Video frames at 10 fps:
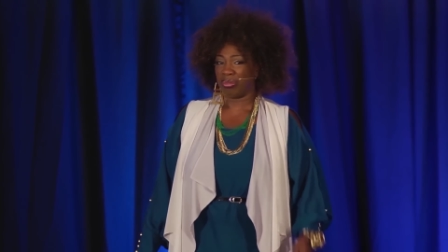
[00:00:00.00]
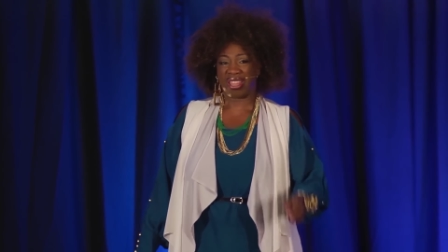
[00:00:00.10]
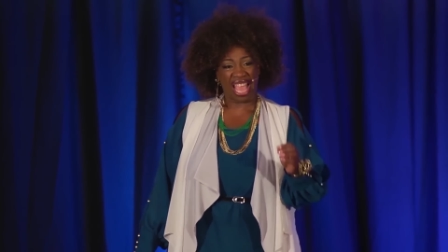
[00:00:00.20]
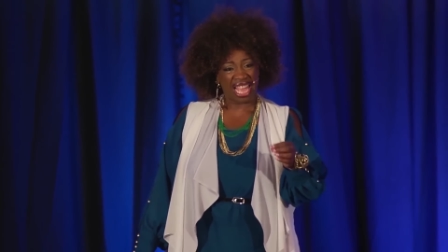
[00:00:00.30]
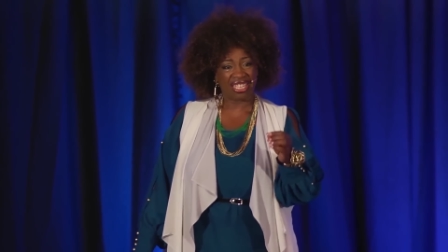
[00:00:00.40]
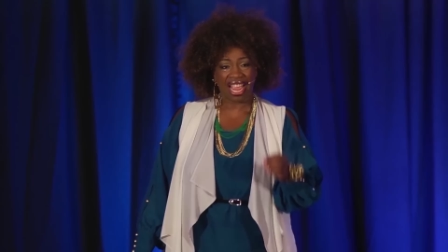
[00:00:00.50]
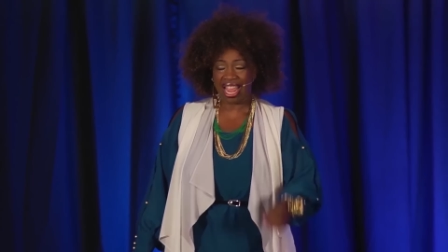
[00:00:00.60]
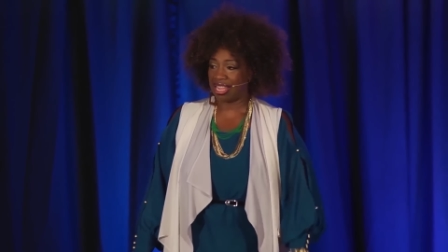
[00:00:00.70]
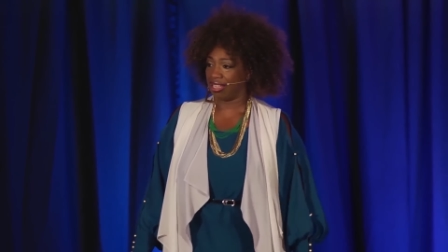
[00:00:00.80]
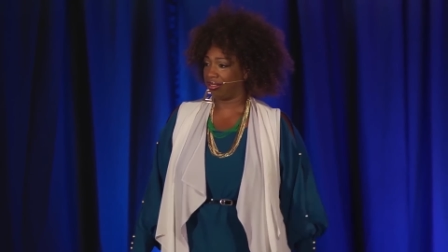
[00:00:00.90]
But that
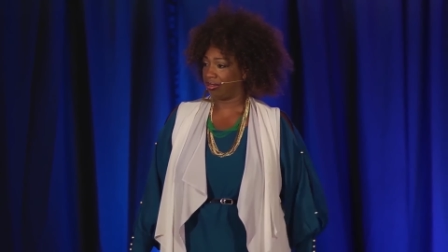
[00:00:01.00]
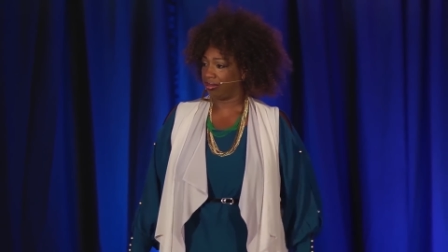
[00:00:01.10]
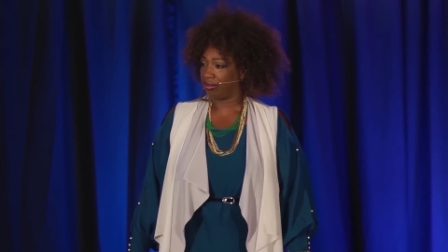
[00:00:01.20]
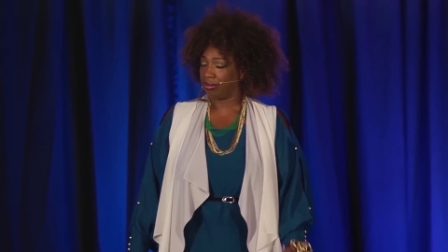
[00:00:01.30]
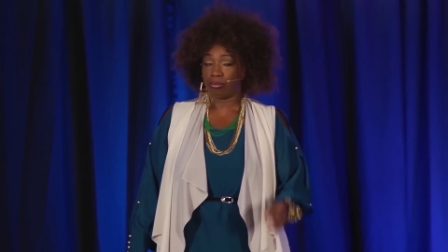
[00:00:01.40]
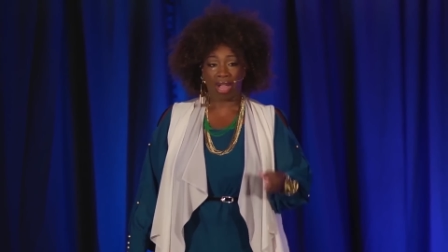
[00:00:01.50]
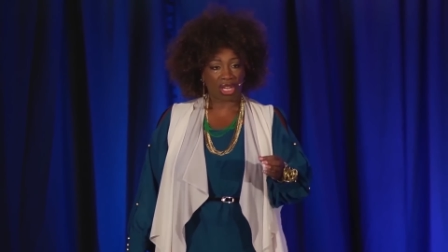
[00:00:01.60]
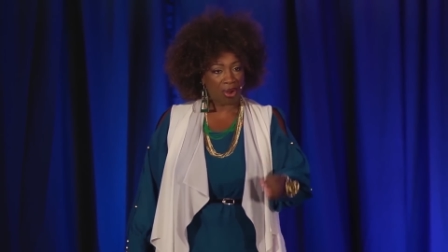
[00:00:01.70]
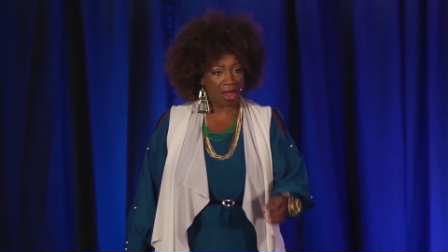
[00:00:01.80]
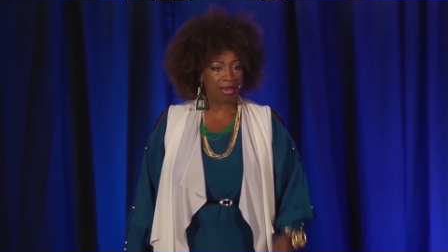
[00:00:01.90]
day,
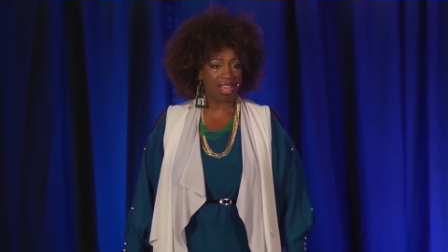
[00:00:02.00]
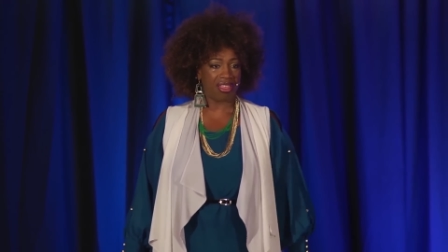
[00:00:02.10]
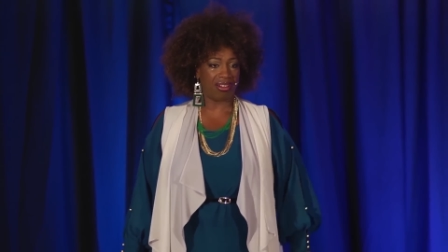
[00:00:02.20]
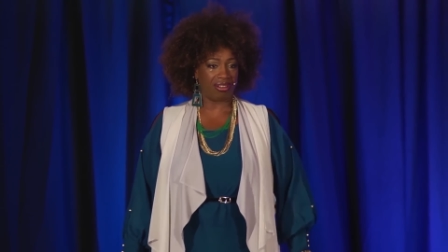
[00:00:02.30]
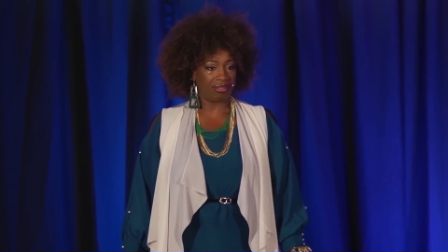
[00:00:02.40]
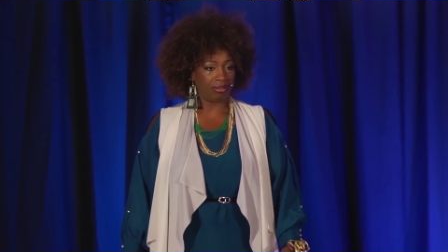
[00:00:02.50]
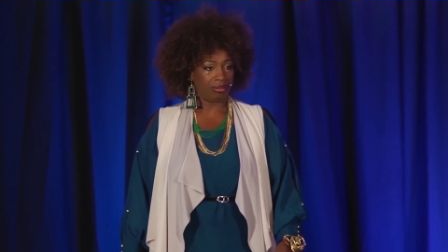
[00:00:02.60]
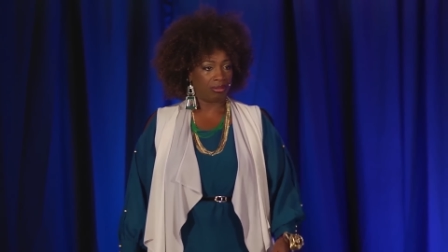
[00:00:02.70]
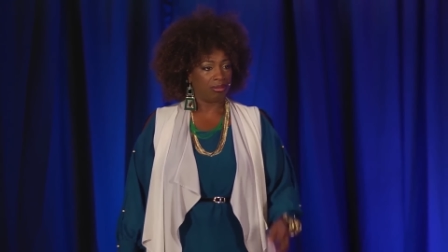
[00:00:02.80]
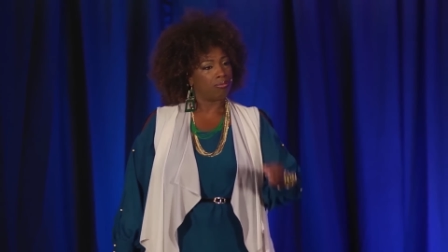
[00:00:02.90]
my grandmother,
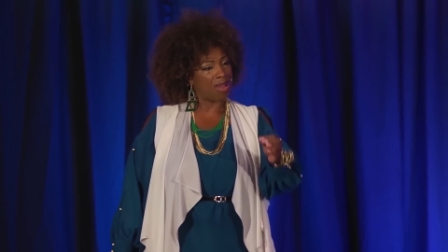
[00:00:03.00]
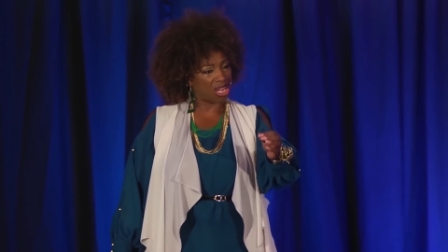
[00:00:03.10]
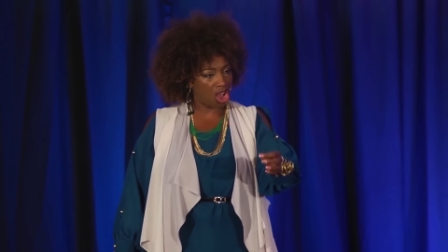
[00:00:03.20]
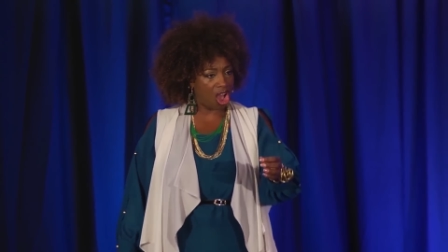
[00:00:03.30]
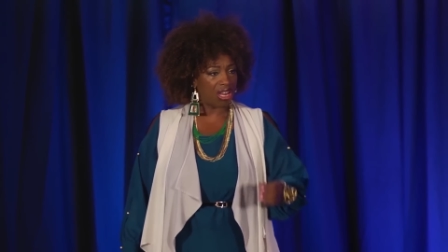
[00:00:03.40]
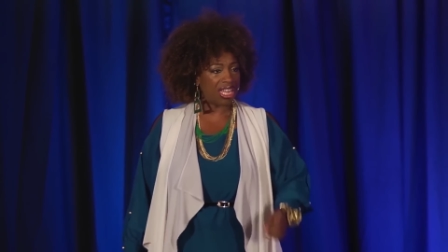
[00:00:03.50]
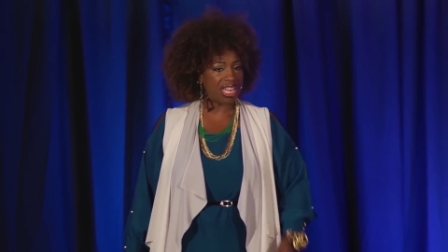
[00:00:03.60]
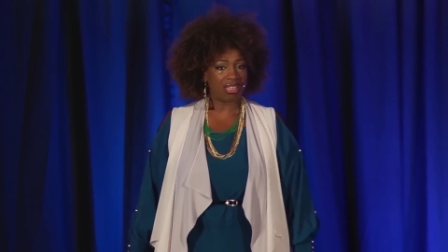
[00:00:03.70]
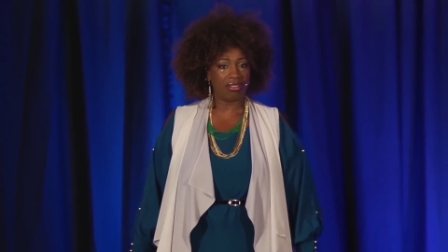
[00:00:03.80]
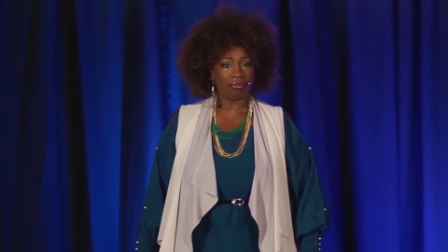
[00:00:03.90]
my
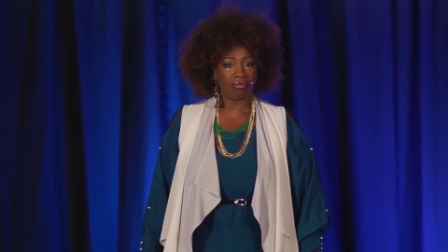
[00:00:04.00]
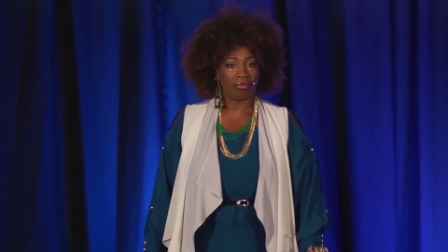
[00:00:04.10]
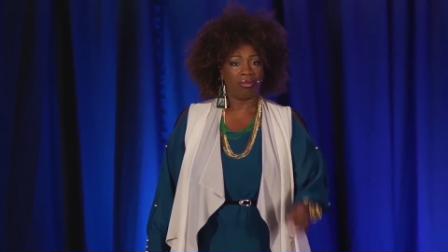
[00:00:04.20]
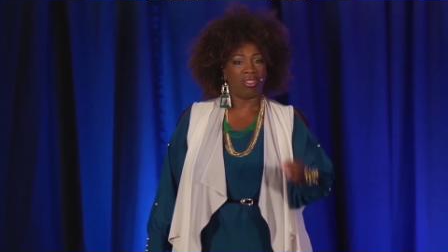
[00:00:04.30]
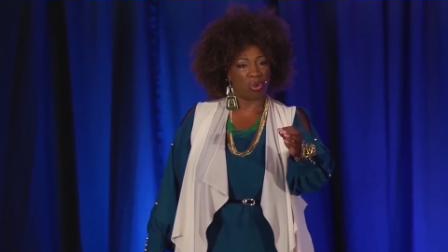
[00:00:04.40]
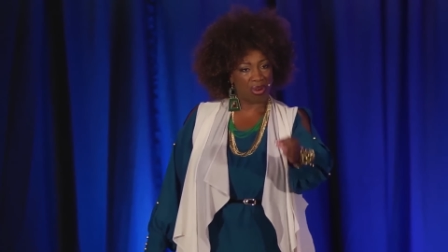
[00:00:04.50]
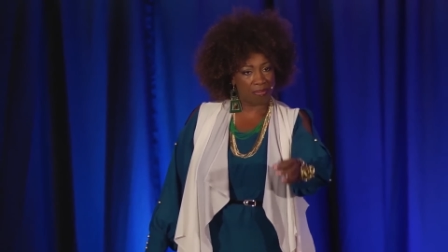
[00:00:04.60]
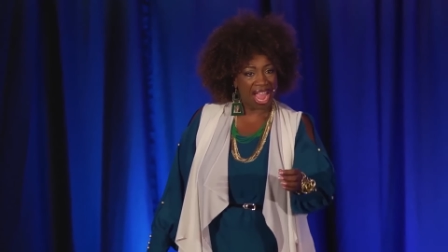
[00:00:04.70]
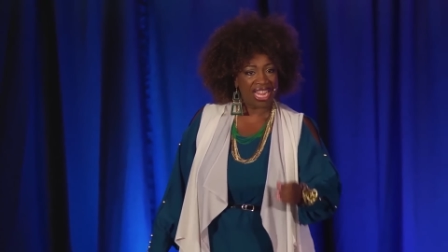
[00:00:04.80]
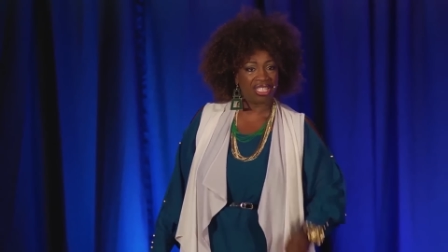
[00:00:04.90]
calling, the
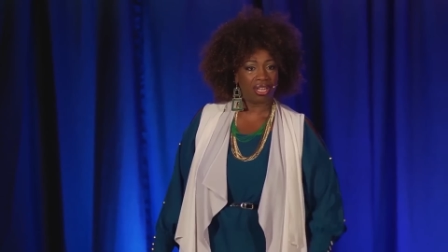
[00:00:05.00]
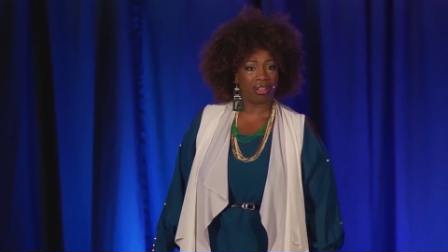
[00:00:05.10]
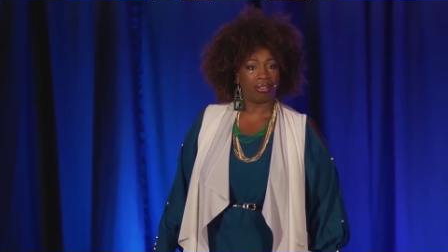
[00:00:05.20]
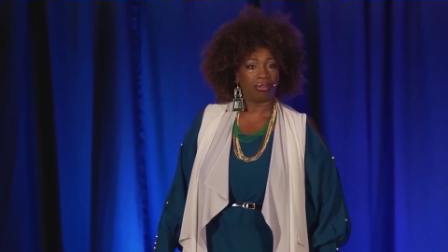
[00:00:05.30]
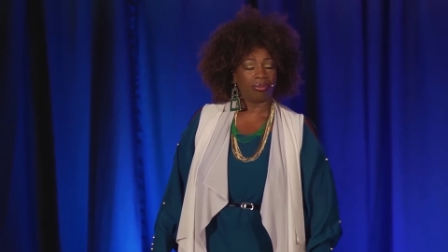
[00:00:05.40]
reminder,